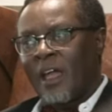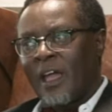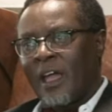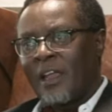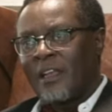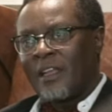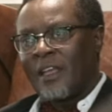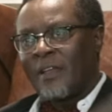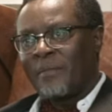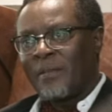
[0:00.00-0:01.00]
And
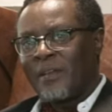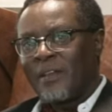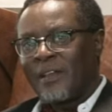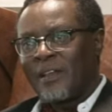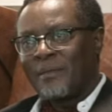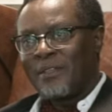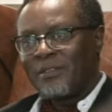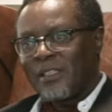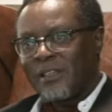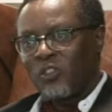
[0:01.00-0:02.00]
uh,
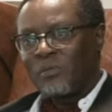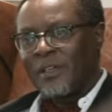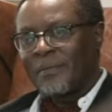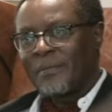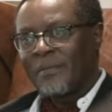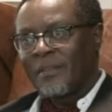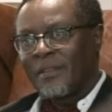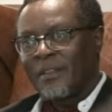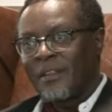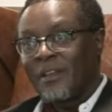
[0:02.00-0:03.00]
Kibicho tells me,
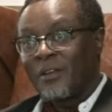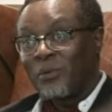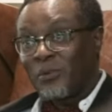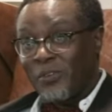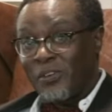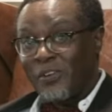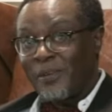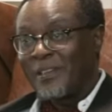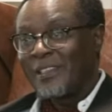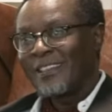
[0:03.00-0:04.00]
who told you
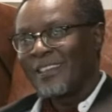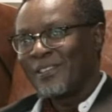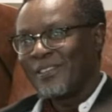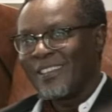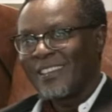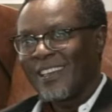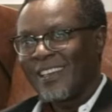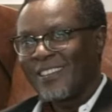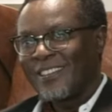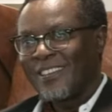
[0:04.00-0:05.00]
I'm in charge of this
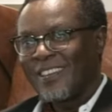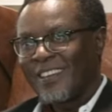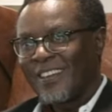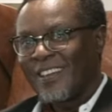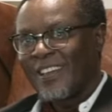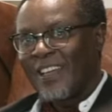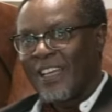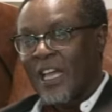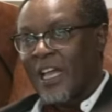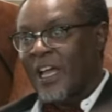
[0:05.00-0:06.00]
election?
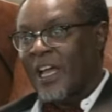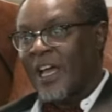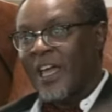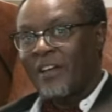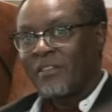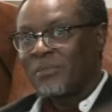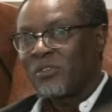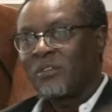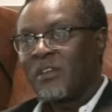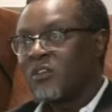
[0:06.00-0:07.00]
I have
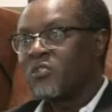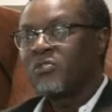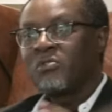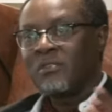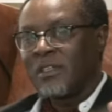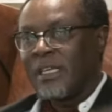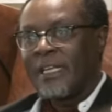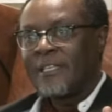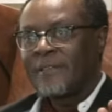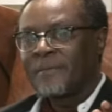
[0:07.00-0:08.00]
absolutely no role in
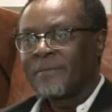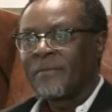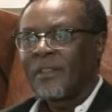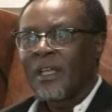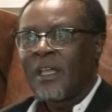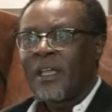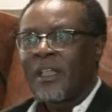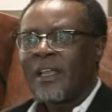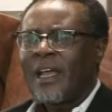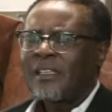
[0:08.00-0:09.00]
it.
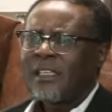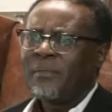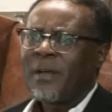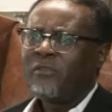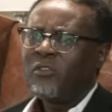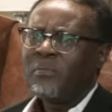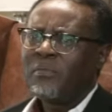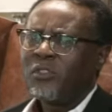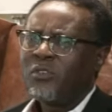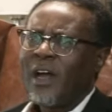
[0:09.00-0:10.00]
Then I asked him, have you,
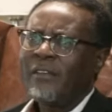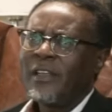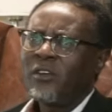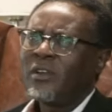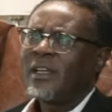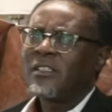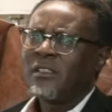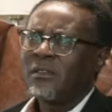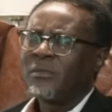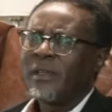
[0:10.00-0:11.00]
do you have any
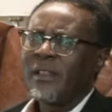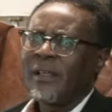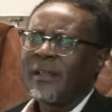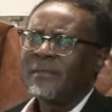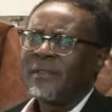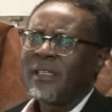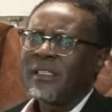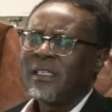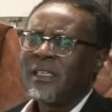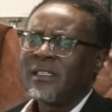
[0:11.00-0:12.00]
connection with the, the
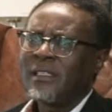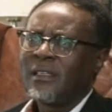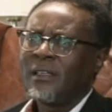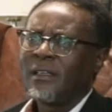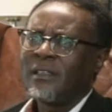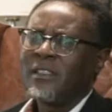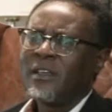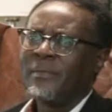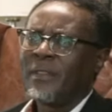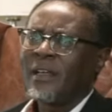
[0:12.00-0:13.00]
Tinga uh,
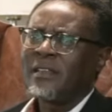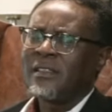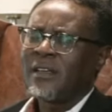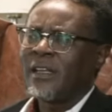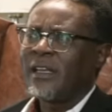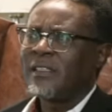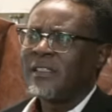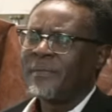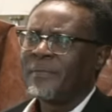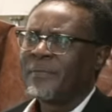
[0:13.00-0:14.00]
team, that is Israeli
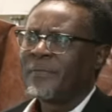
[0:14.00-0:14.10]
team?